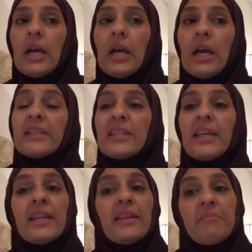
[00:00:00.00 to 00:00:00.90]
As I
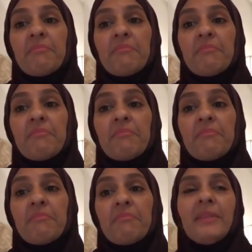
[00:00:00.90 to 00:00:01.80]
said, I've
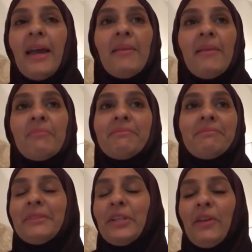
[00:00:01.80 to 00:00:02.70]

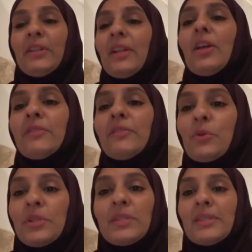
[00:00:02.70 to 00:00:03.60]
done a lot of
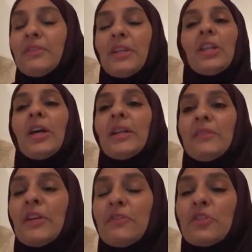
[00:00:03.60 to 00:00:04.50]
courses. I've done a lot of
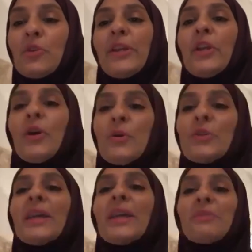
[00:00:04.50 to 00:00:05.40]
stuff, so I know who's
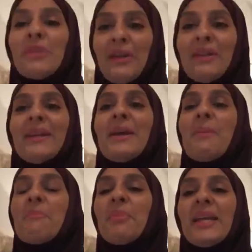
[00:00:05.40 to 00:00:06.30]
out there.
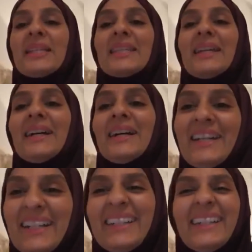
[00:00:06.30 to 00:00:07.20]
But
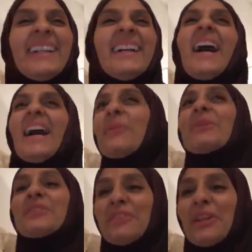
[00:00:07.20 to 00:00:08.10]
I know it's
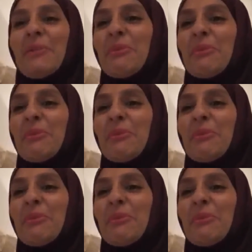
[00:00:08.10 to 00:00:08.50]
available.